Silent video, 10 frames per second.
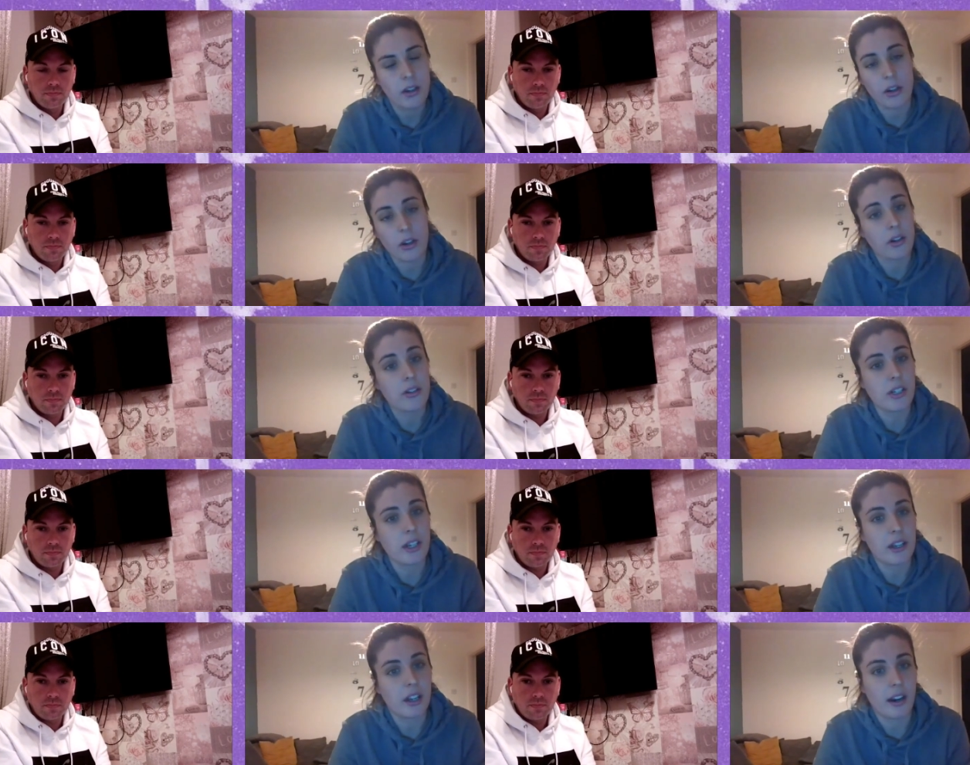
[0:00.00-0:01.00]
Speaker 1: good
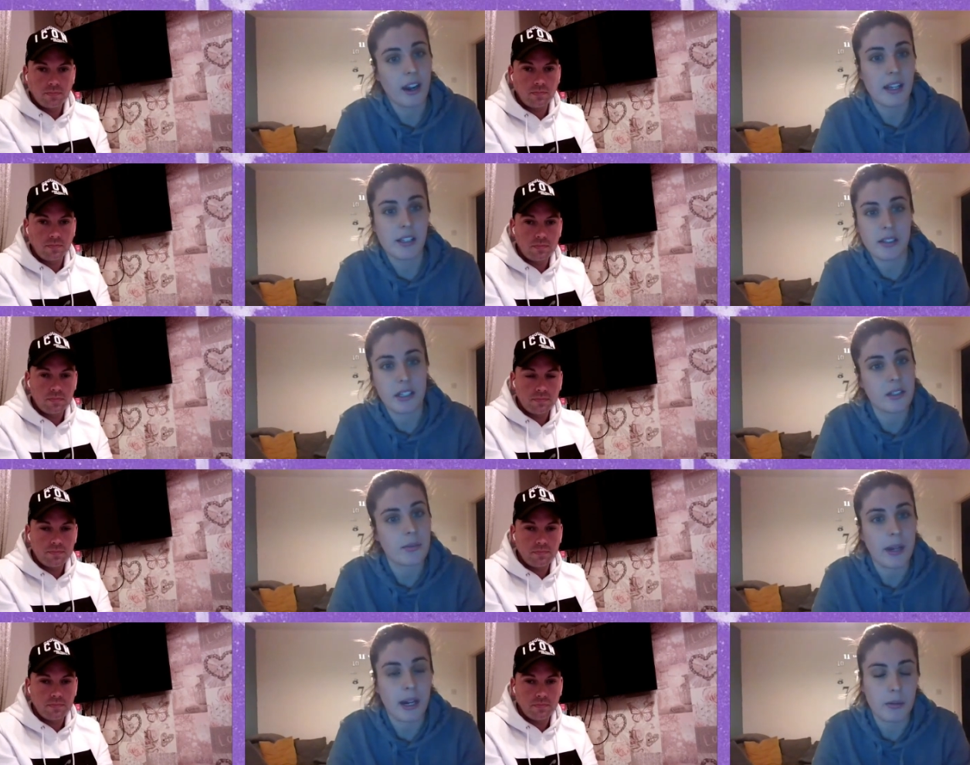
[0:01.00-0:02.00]
coaching at a young age, and they'll
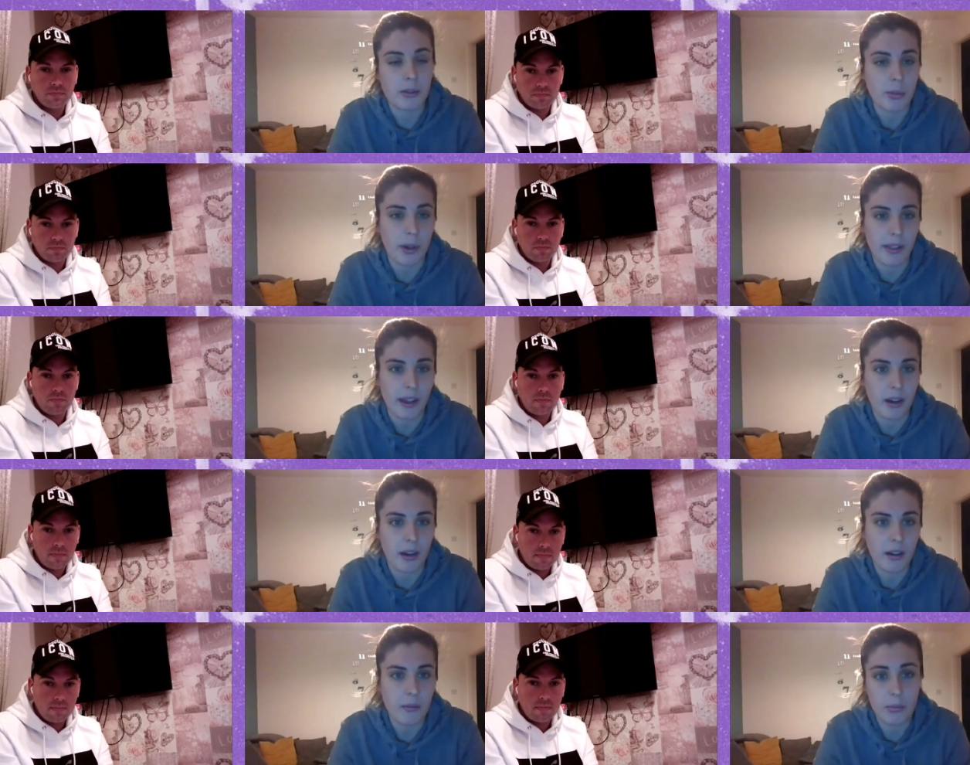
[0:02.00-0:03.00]
just be able to bring
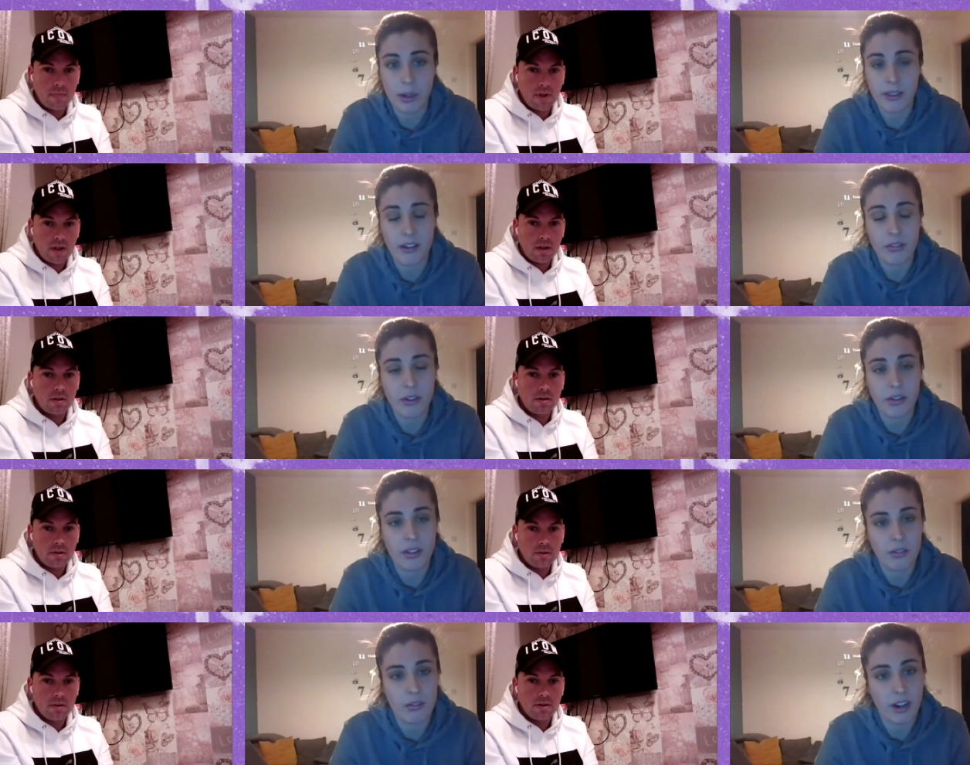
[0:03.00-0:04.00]
that through
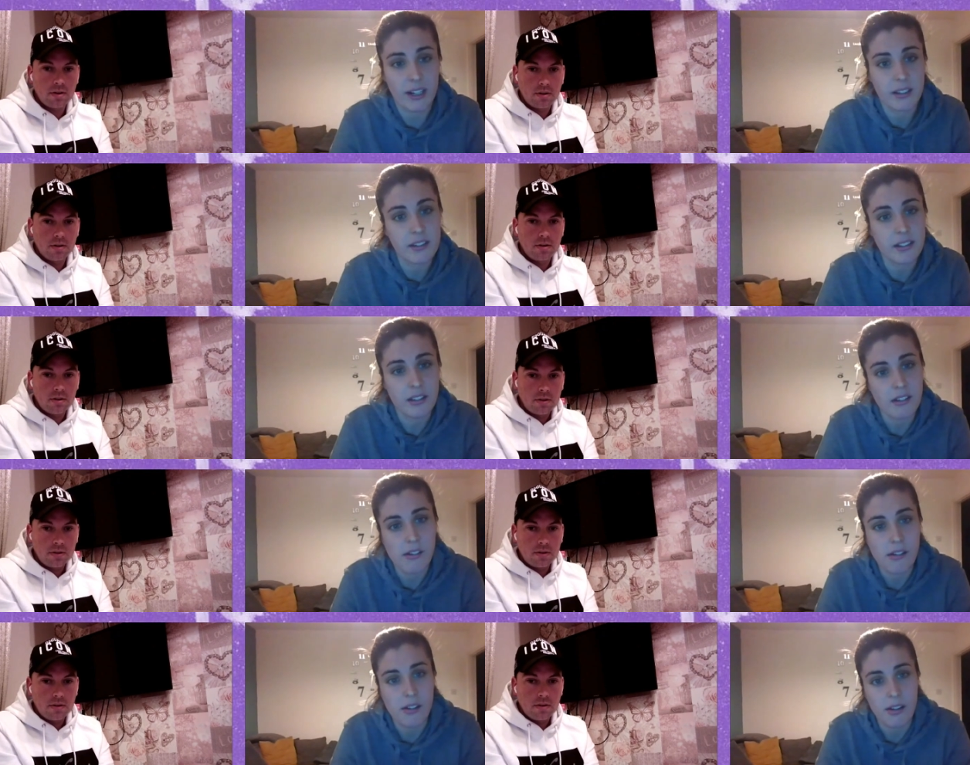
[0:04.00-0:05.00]
the ranks.
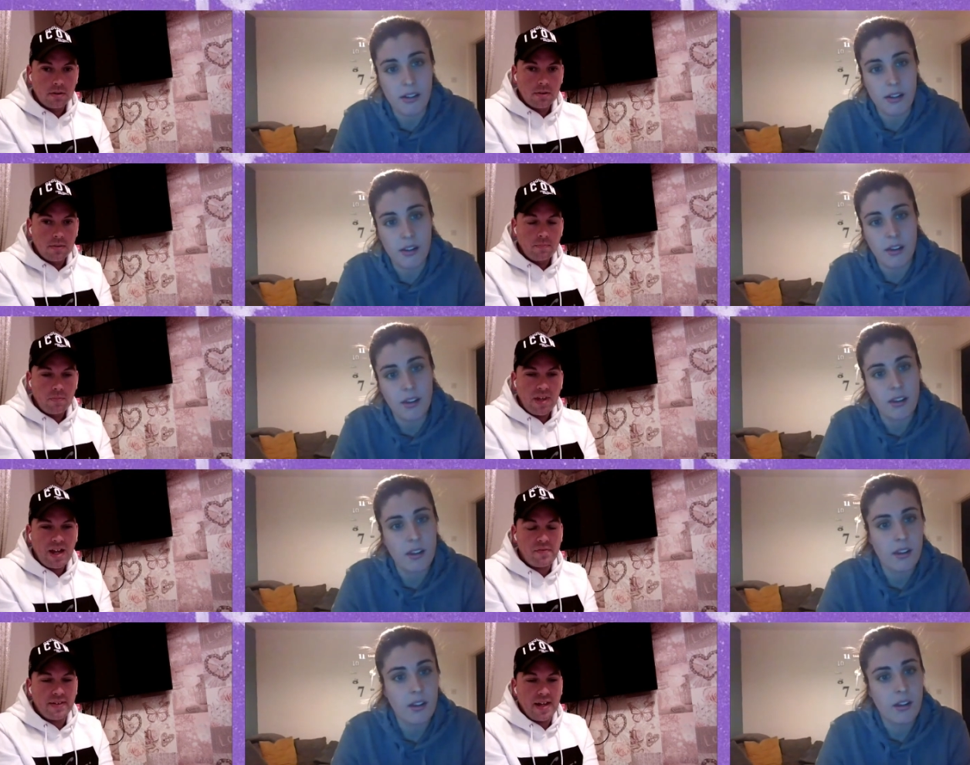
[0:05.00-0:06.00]

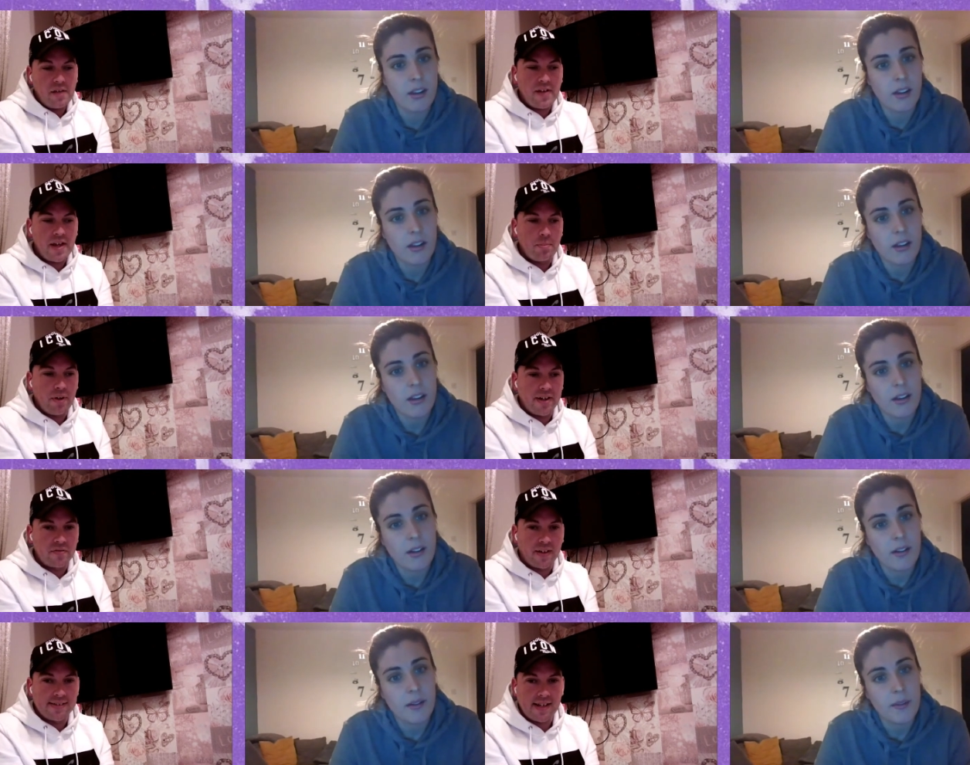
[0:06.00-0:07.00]
Speaker 2: Yeah, I think the FA
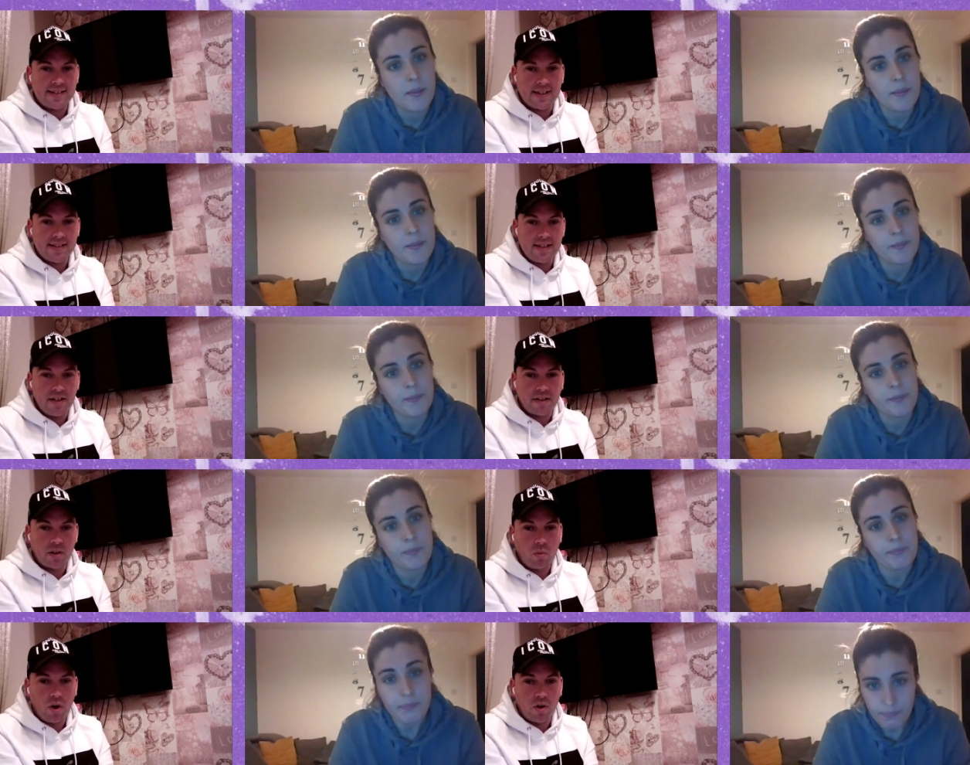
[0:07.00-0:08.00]
Player is fantastic,
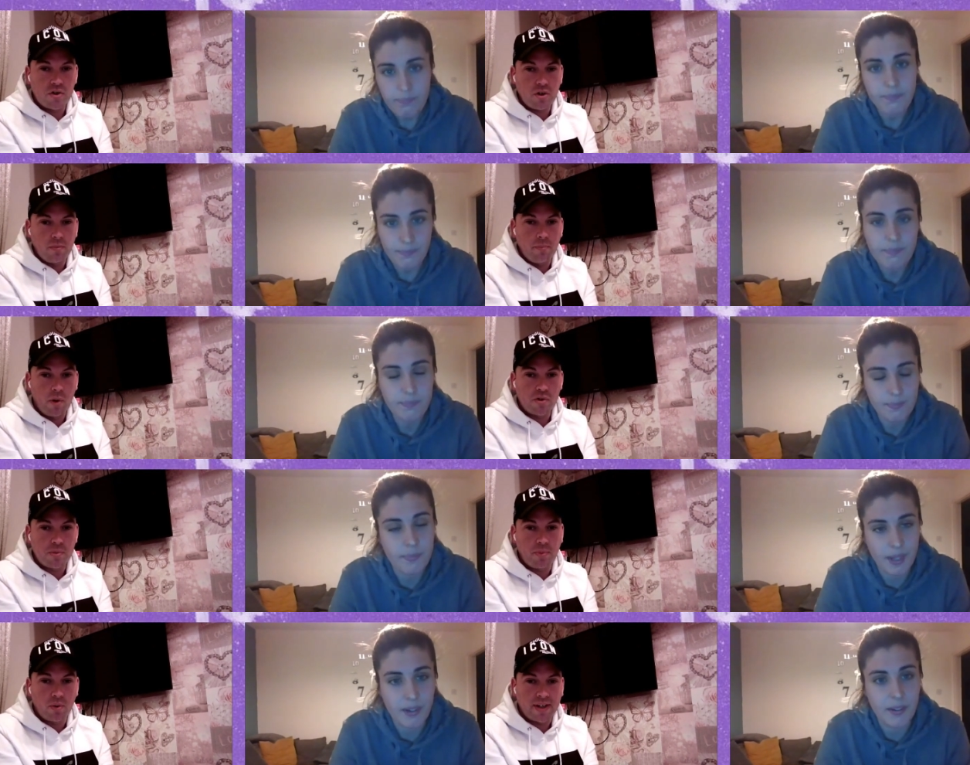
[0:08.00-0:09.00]
isn't it? You can watch
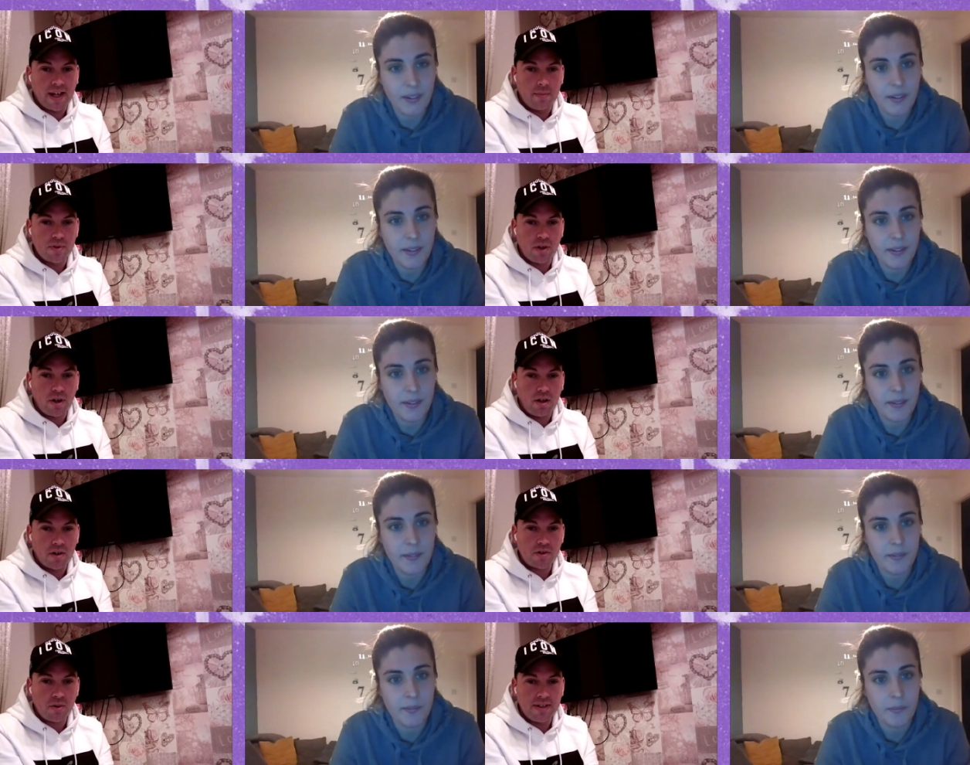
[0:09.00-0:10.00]
multiple games
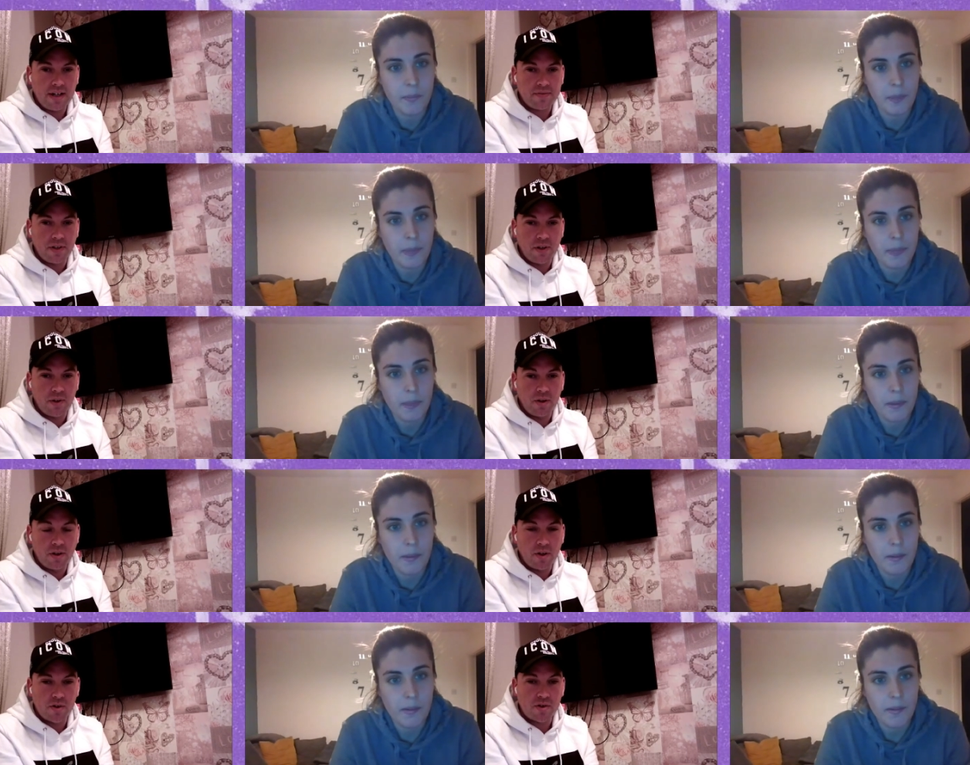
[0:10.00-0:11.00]
on a Sunday
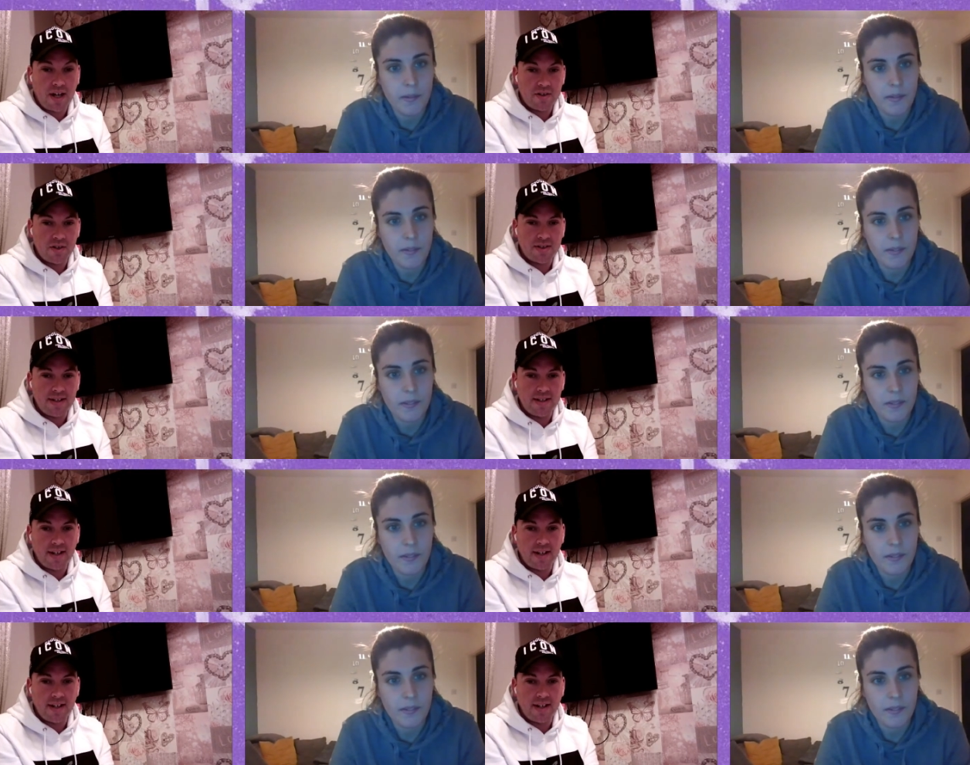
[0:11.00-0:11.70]
afternoon, and not just that, as you